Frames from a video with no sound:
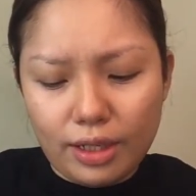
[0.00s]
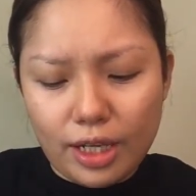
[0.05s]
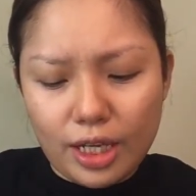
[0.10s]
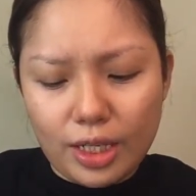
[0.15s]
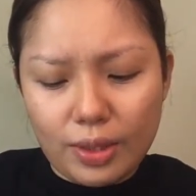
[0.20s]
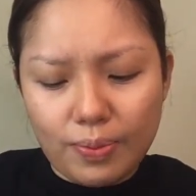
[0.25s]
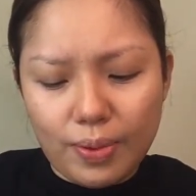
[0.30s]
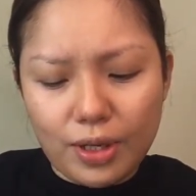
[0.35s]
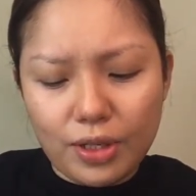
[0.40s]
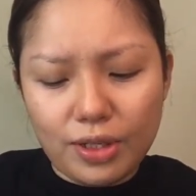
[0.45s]

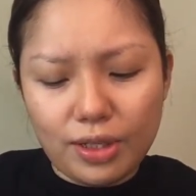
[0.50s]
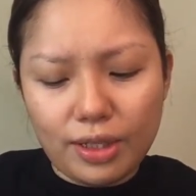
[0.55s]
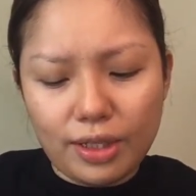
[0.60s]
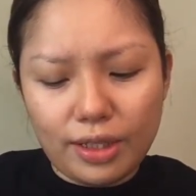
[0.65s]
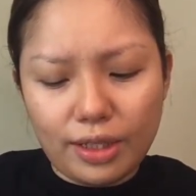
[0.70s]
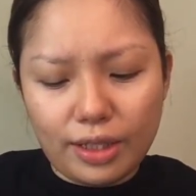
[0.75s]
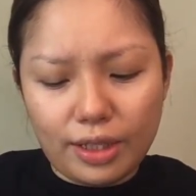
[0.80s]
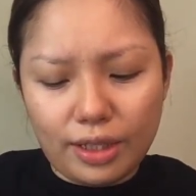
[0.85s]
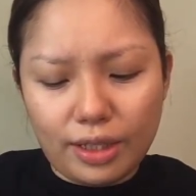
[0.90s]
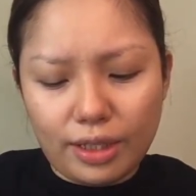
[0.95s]

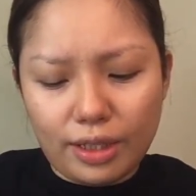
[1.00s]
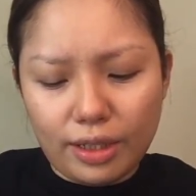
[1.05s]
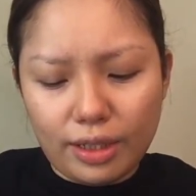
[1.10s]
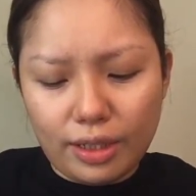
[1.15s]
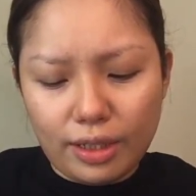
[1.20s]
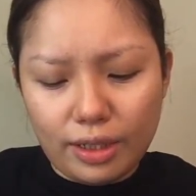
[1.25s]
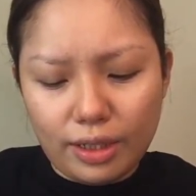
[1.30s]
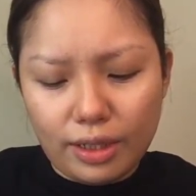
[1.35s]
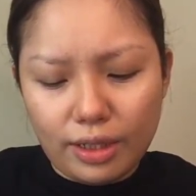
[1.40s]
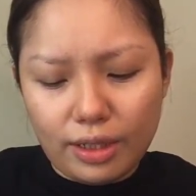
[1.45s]
especially the
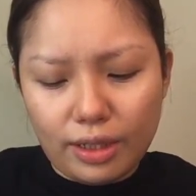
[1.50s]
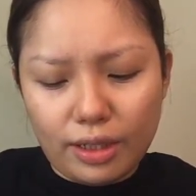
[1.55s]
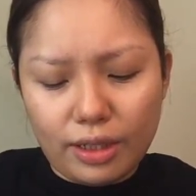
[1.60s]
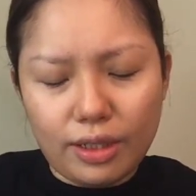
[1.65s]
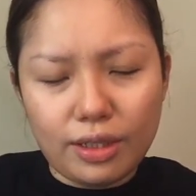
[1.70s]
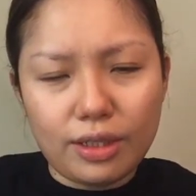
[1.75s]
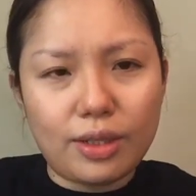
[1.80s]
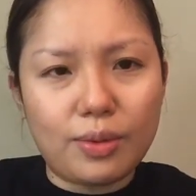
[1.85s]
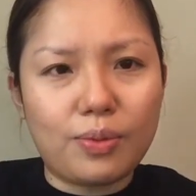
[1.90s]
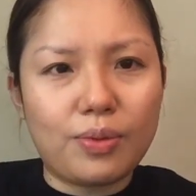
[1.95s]

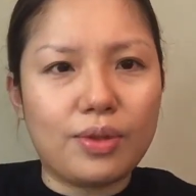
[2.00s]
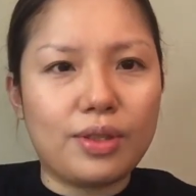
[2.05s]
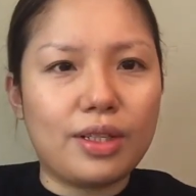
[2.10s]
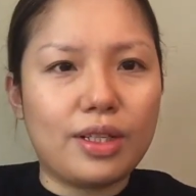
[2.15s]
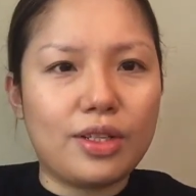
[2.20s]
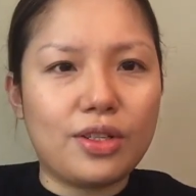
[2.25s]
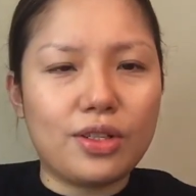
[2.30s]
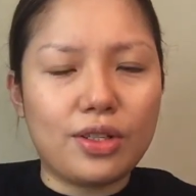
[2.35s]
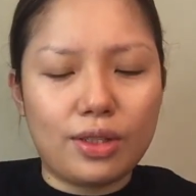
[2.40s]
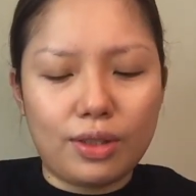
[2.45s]

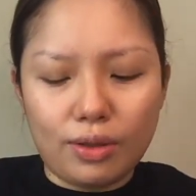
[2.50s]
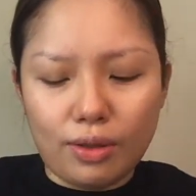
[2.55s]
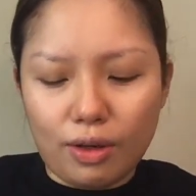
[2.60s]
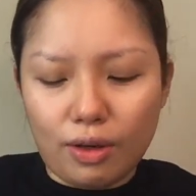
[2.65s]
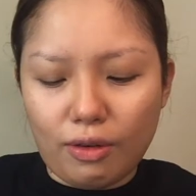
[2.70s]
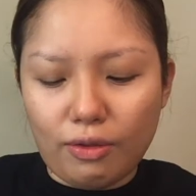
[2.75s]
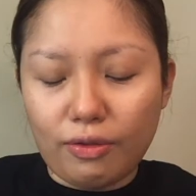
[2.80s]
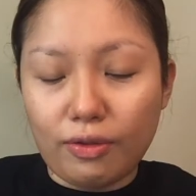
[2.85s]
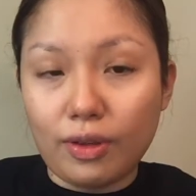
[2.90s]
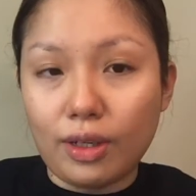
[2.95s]
interpretation
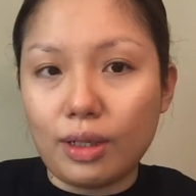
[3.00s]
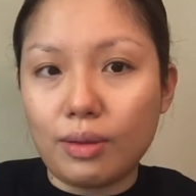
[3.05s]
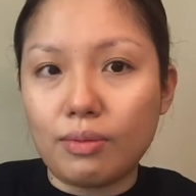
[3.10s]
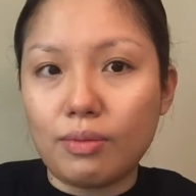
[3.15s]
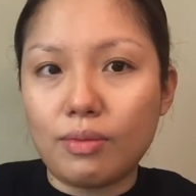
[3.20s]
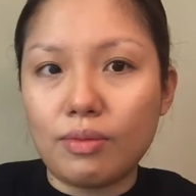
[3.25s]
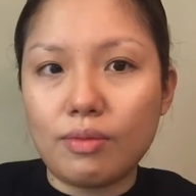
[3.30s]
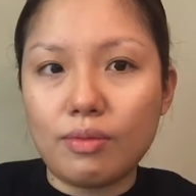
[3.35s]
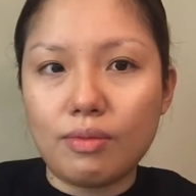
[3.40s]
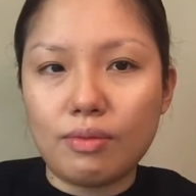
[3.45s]
of
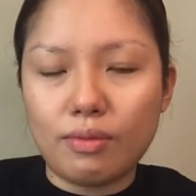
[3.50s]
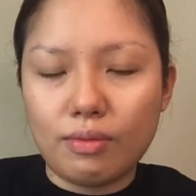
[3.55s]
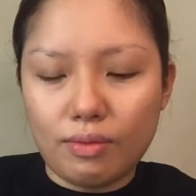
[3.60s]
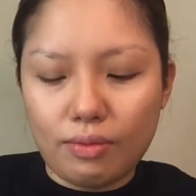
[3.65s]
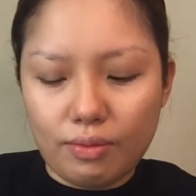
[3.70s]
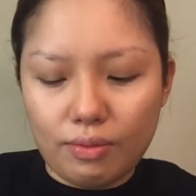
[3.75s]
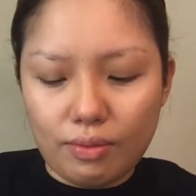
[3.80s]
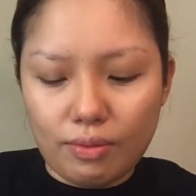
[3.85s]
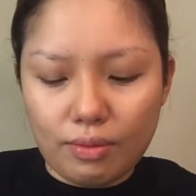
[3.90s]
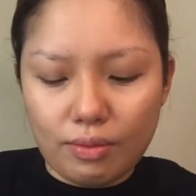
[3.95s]

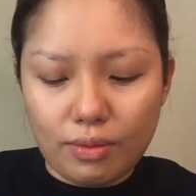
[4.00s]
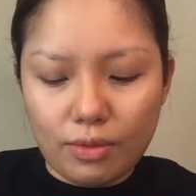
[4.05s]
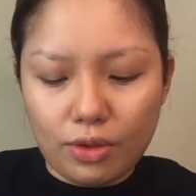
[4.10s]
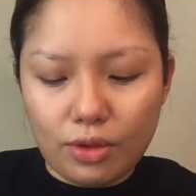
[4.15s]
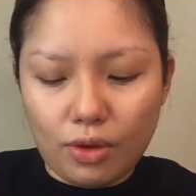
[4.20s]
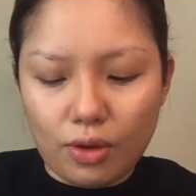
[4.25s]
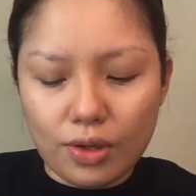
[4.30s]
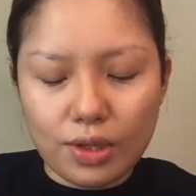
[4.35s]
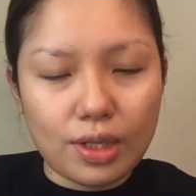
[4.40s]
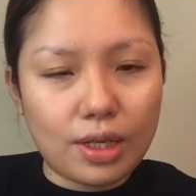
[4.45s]

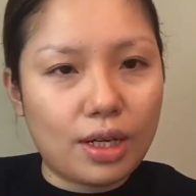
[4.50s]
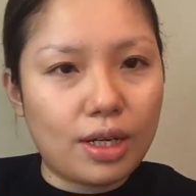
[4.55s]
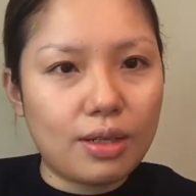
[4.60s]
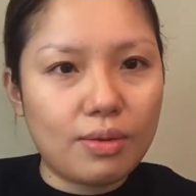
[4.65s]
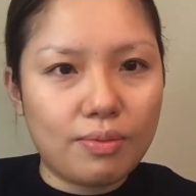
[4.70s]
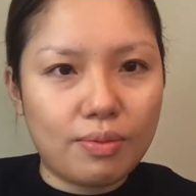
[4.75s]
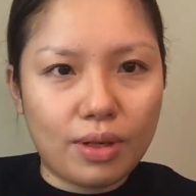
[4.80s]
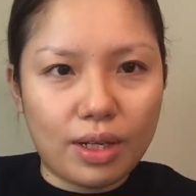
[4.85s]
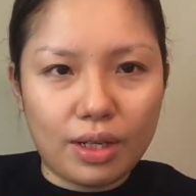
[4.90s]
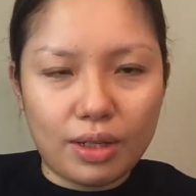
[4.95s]
Tosca
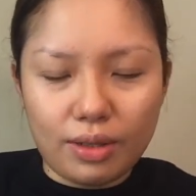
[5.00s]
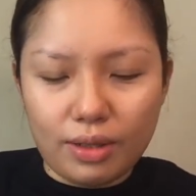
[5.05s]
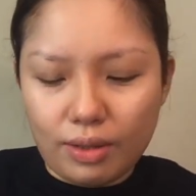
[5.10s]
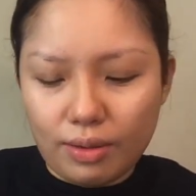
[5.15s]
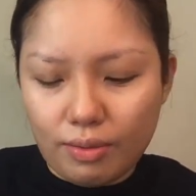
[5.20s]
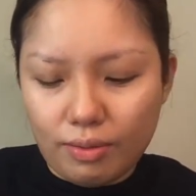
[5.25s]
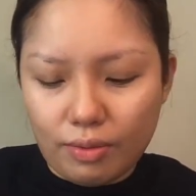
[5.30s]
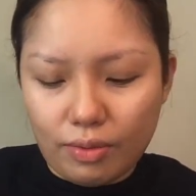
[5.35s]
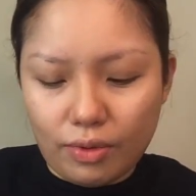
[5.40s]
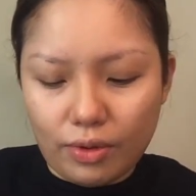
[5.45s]
by
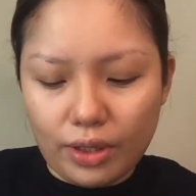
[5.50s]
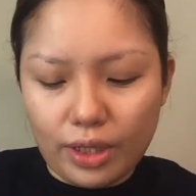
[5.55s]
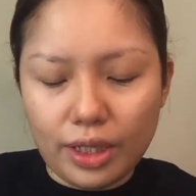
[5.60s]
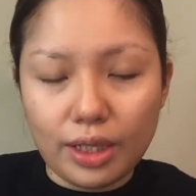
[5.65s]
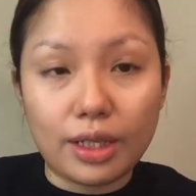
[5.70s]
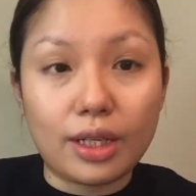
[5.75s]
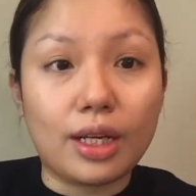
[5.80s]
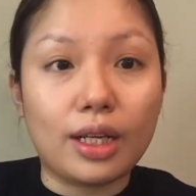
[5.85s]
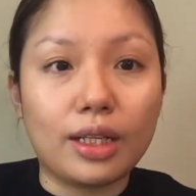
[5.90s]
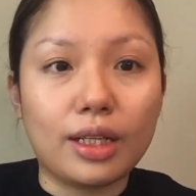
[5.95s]
Maria
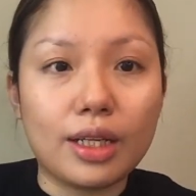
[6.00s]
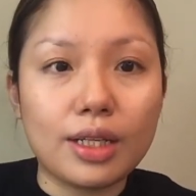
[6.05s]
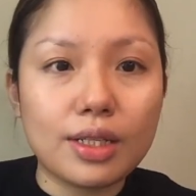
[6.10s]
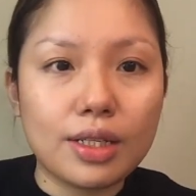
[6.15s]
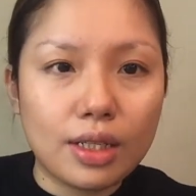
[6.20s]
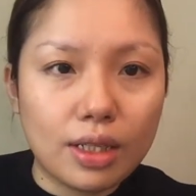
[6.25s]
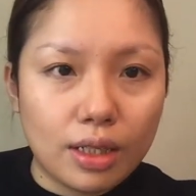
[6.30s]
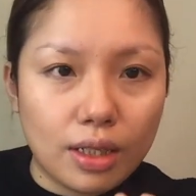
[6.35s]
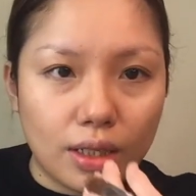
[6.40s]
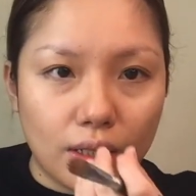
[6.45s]
Callas.
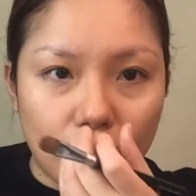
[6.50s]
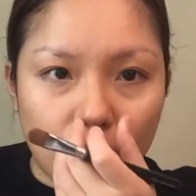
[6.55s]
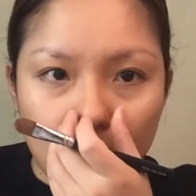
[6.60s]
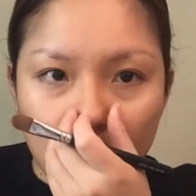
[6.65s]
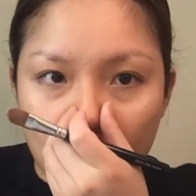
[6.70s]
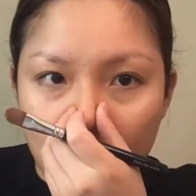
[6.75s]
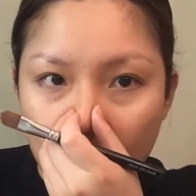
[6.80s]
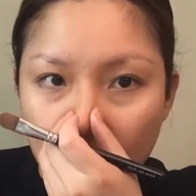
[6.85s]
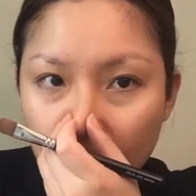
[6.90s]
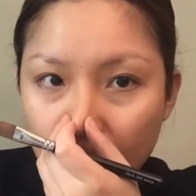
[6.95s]

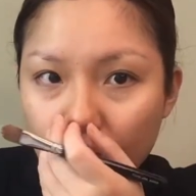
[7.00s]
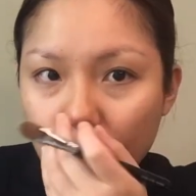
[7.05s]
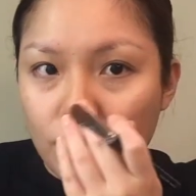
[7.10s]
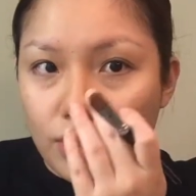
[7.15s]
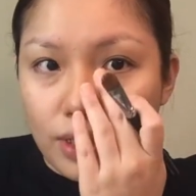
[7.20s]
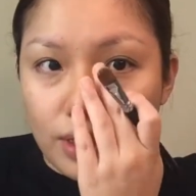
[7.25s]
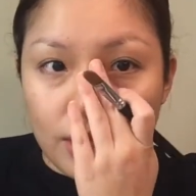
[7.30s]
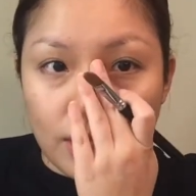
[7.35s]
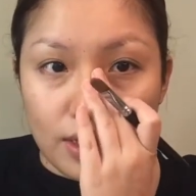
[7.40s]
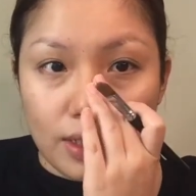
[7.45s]
So
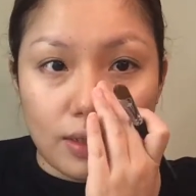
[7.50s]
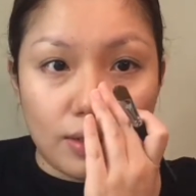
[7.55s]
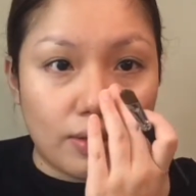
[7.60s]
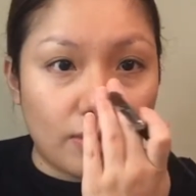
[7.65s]
she's